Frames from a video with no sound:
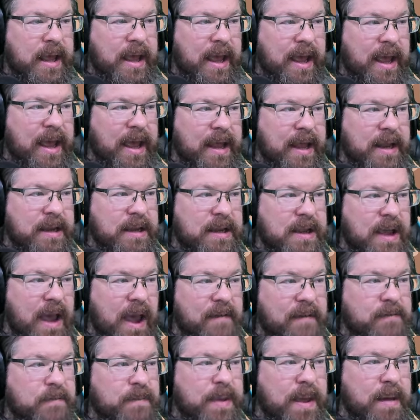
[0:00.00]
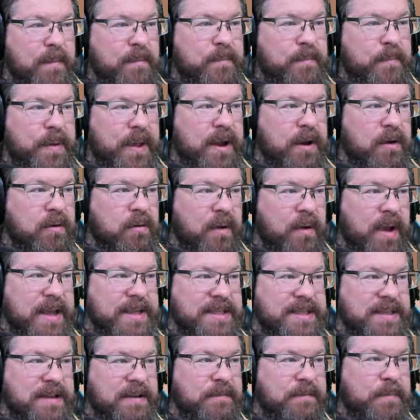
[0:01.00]
And you have to be a bit
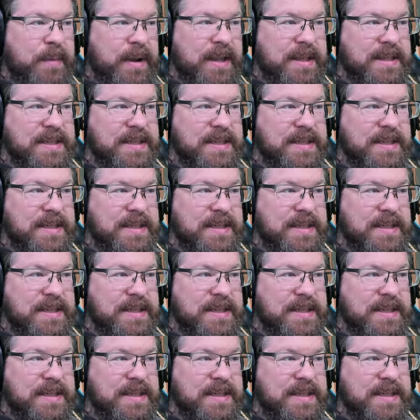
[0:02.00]
aggressive, but at the